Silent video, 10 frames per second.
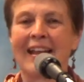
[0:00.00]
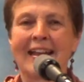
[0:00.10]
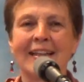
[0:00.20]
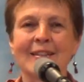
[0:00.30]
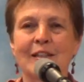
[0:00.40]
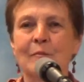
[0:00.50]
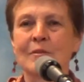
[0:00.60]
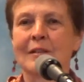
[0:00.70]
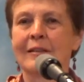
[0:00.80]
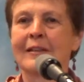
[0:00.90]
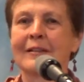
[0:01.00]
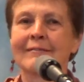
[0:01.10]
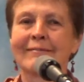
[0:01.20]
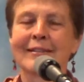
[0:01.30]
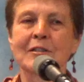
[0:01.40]
It seems that
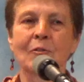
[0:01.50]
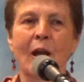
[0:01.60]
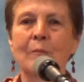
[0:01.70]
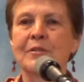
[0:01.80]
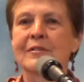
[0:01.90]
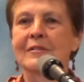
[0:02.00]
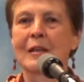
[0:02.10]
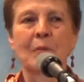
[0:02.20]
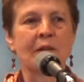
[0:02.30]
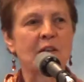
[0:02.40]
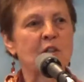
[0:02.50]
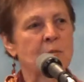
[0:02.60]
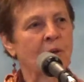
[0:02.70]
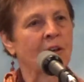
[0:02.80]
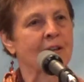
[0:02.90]
it describes some of the
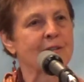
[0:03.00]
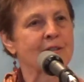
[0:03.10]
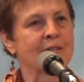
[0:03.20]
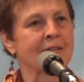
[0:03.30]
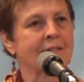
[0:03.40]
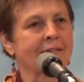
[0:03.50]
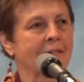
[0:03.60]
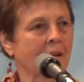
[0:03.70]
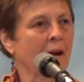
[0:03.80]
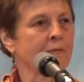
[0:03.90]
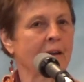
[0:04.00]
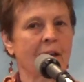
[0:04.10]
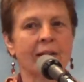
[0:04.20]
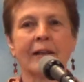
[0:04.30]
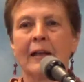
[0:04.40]
experience that I've
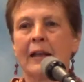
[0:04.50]
had,